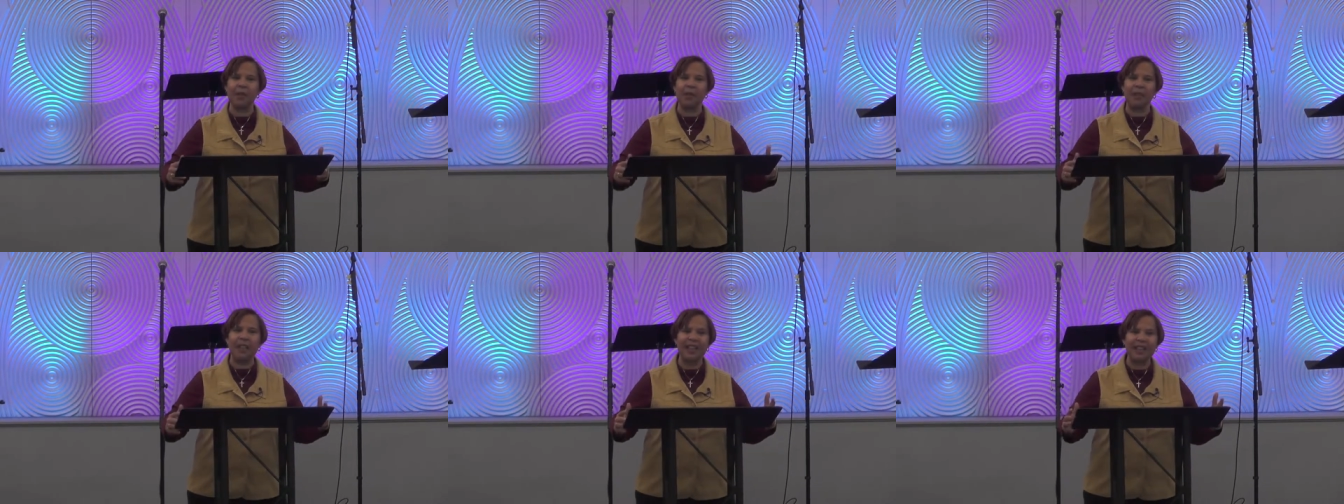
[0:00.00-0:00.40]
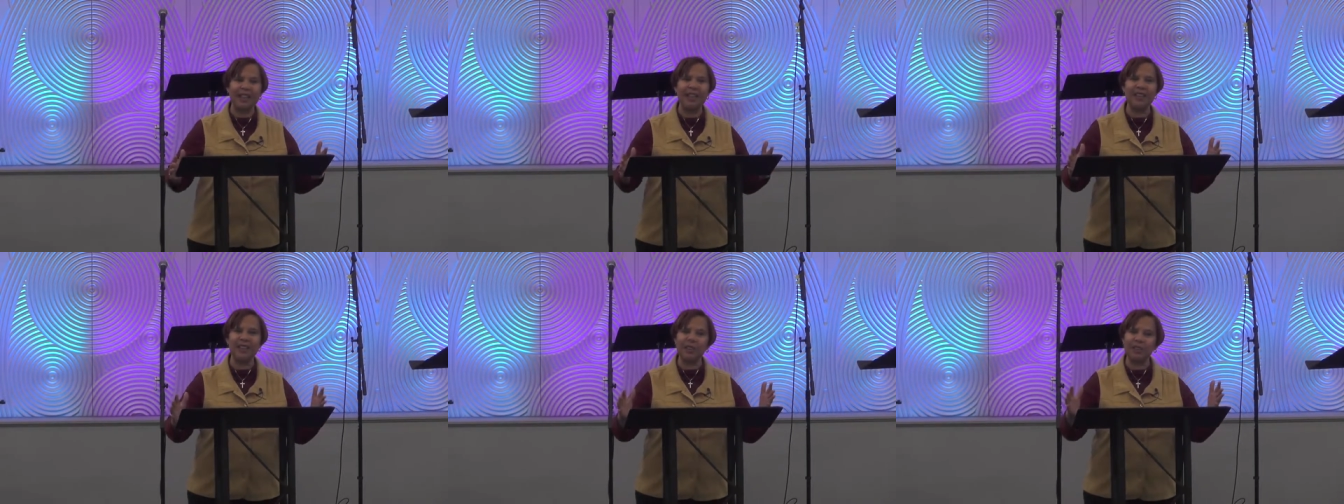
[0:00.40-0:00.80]
am in
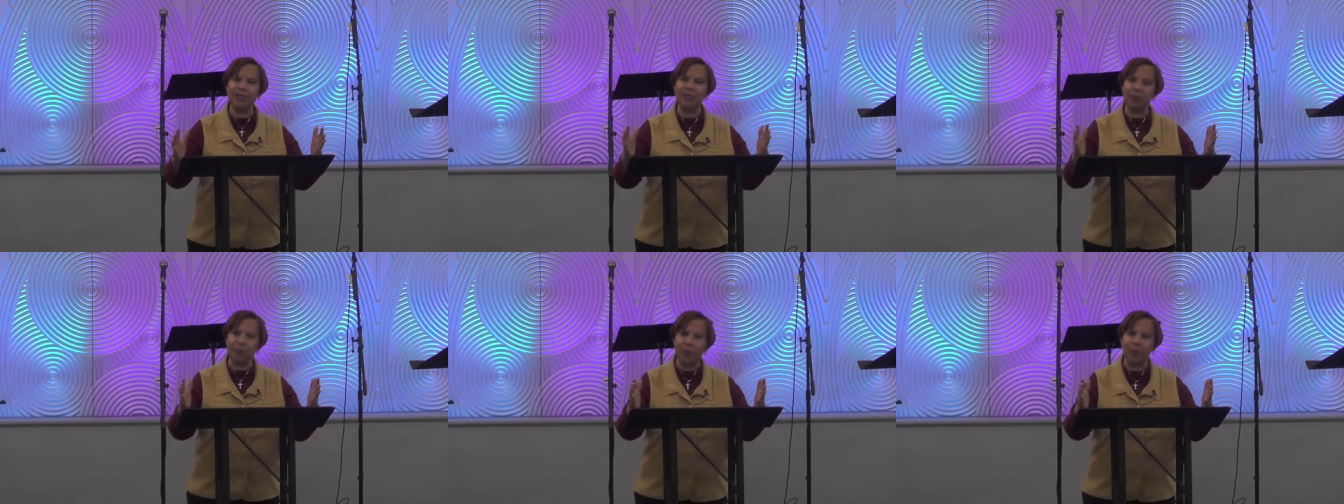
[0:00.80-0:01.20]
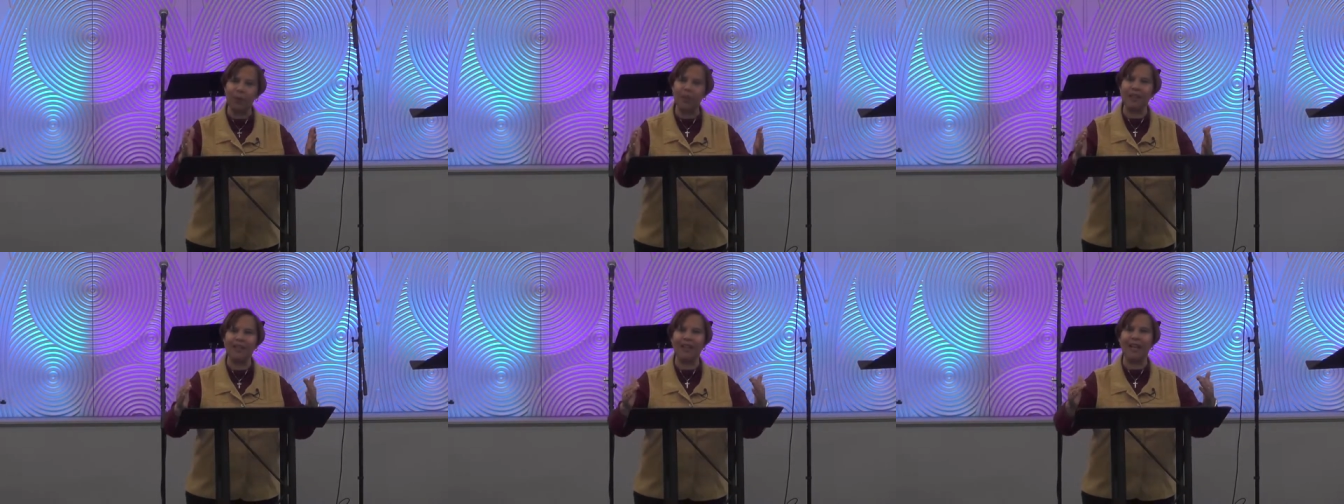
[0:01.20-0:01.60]
his
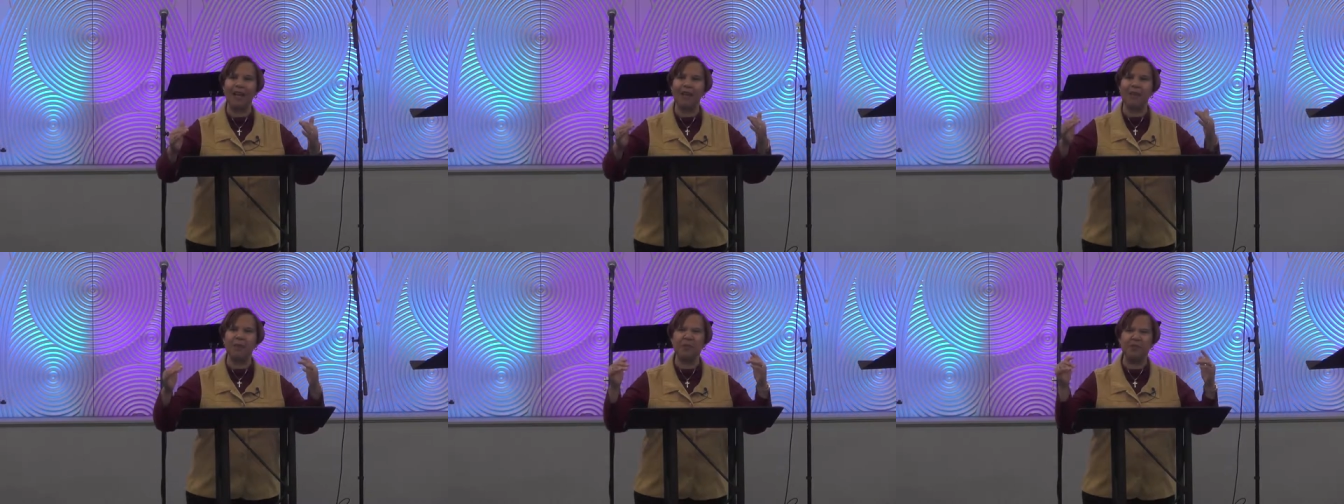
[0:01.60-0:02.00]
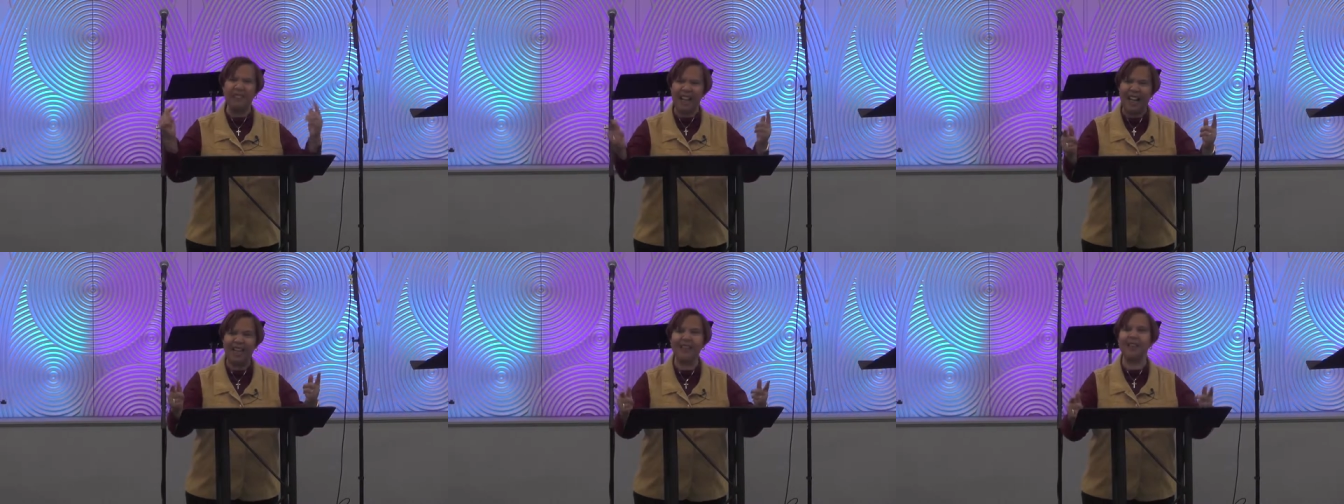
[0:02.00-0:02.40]
control and that I am
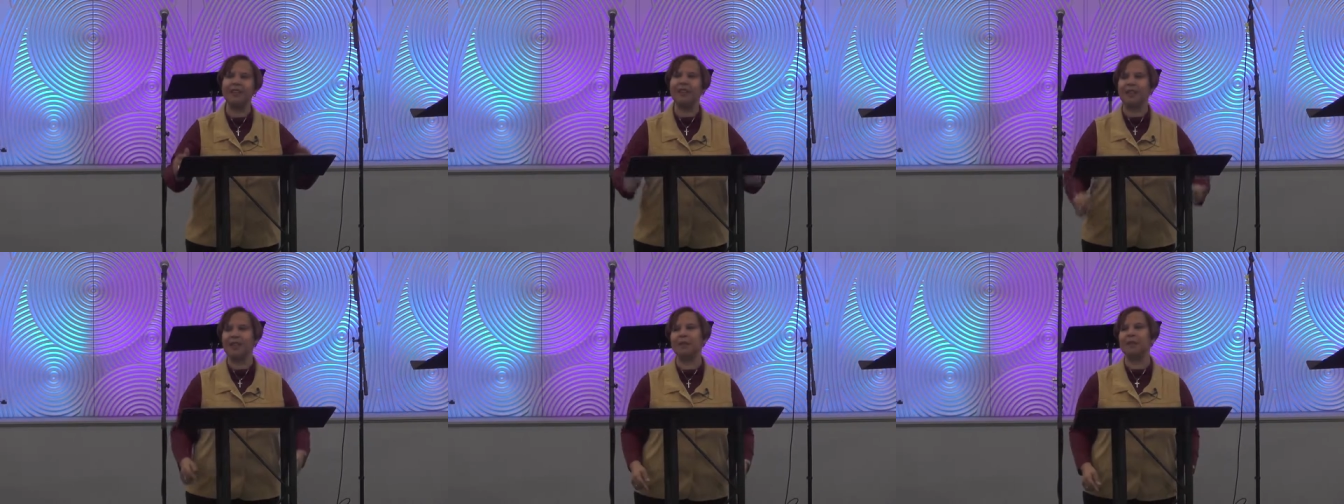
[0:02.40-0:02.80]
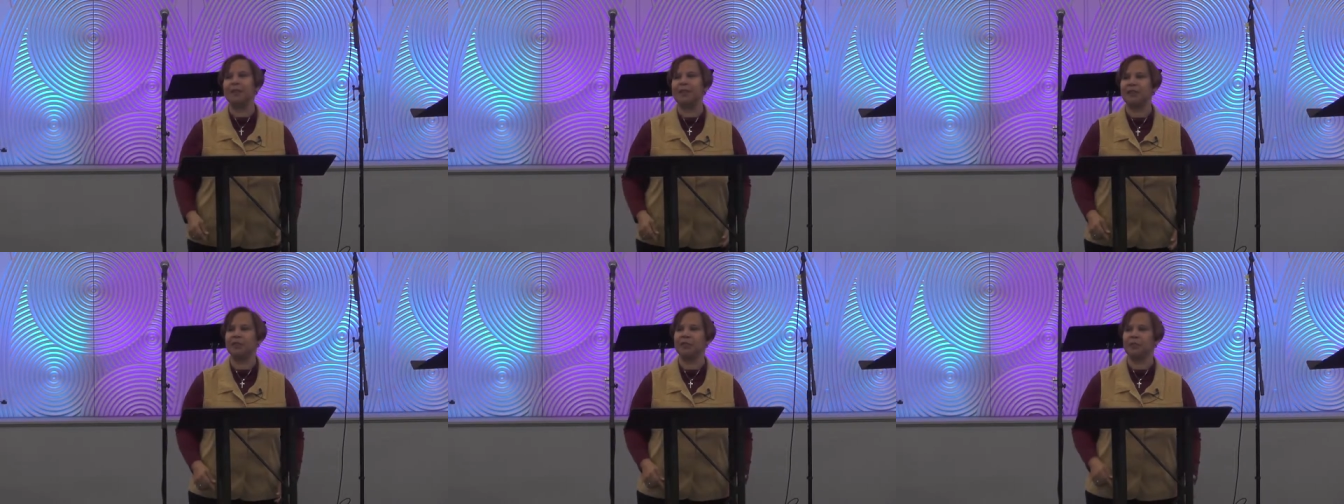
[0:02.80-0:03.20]
not in the
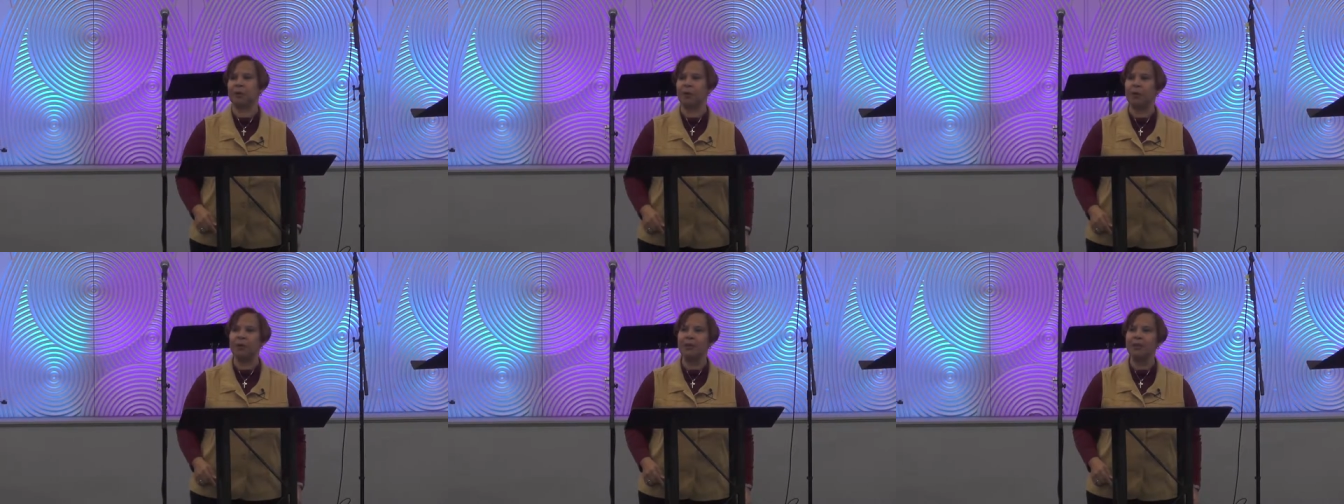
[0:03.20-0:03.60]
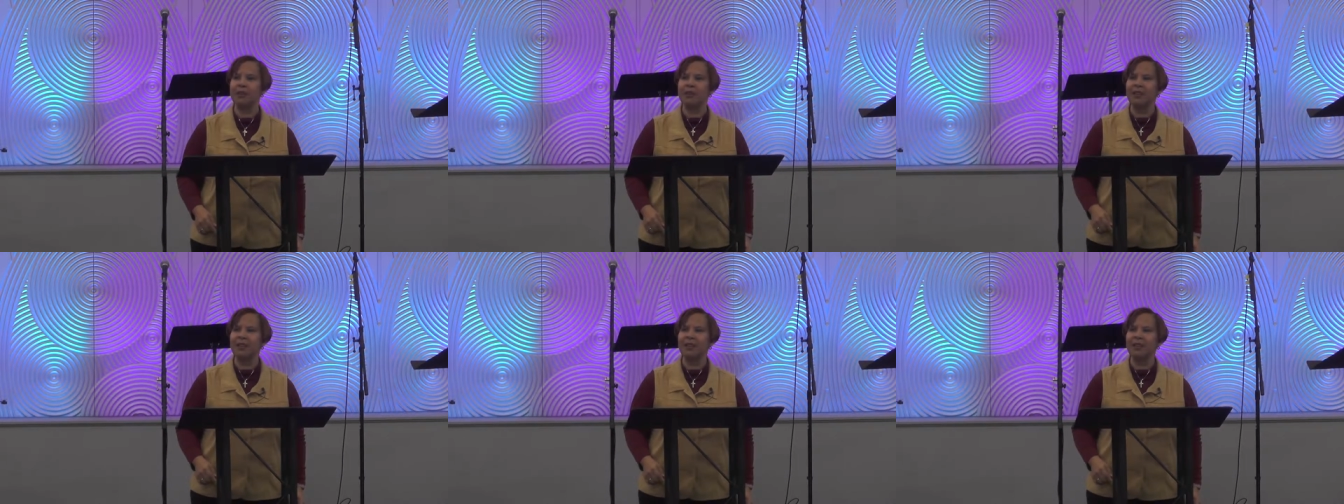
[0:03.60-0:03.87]
enemy's control. Amen.